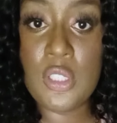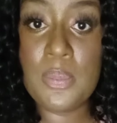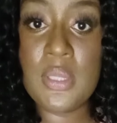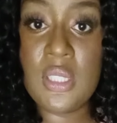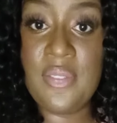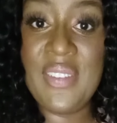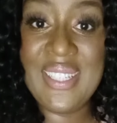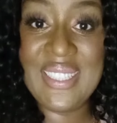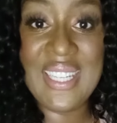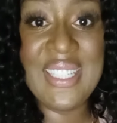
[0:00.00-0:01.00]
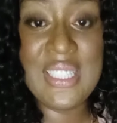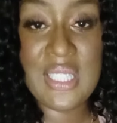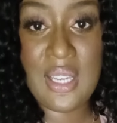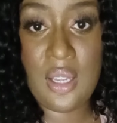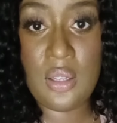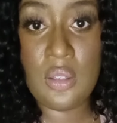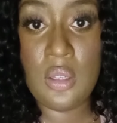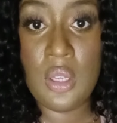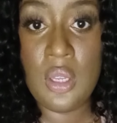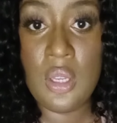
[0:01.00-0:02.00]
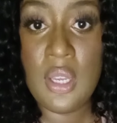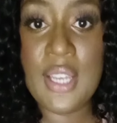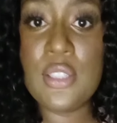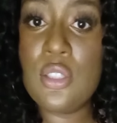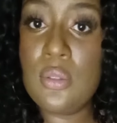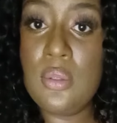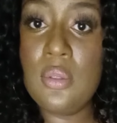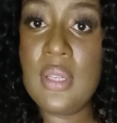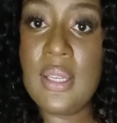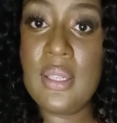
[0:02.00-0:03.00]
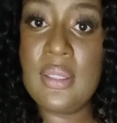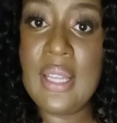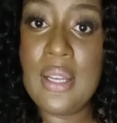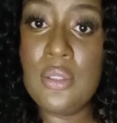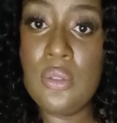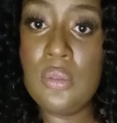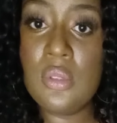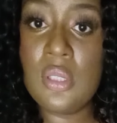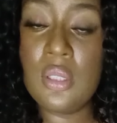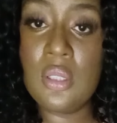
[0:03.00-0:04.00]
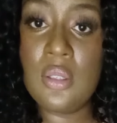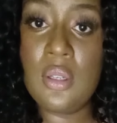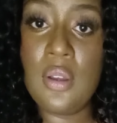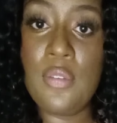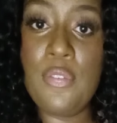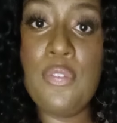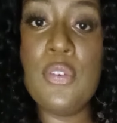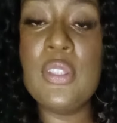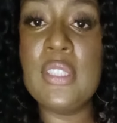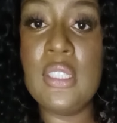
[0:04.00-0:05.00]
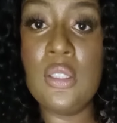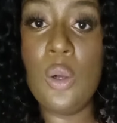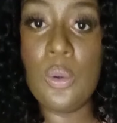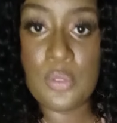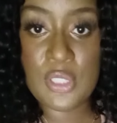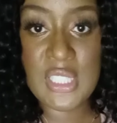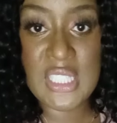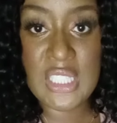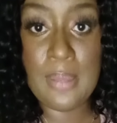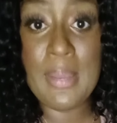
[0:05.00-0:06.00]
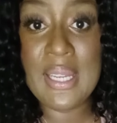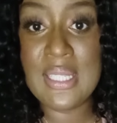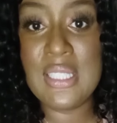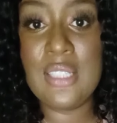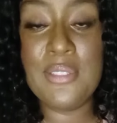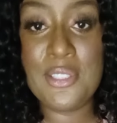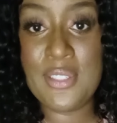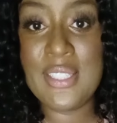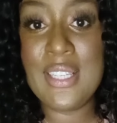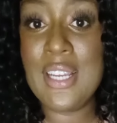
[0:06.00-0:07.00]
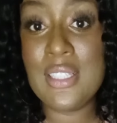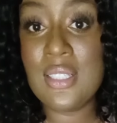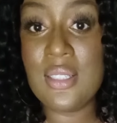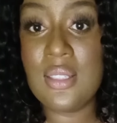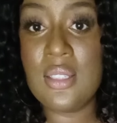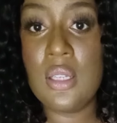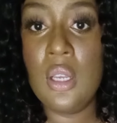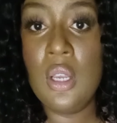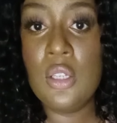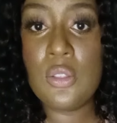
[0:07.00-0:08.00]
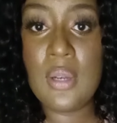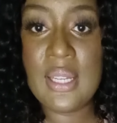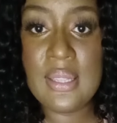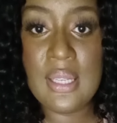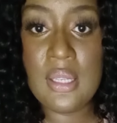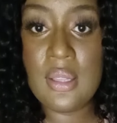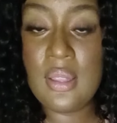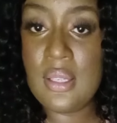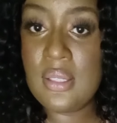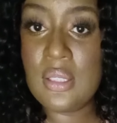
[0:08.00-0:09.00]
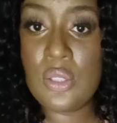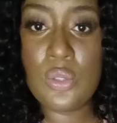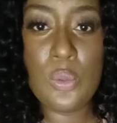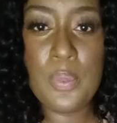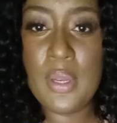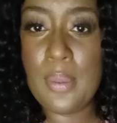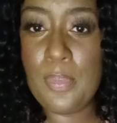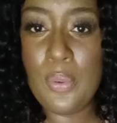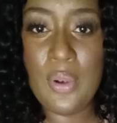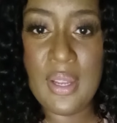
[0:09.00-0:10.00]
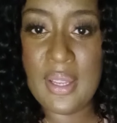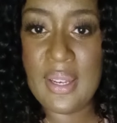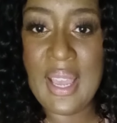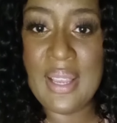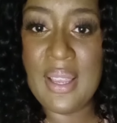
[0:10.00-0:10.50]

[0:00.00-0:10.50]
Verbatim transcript: your specific clientele. And two, allow you to fully oversee your monetary transactions. So I think this is super important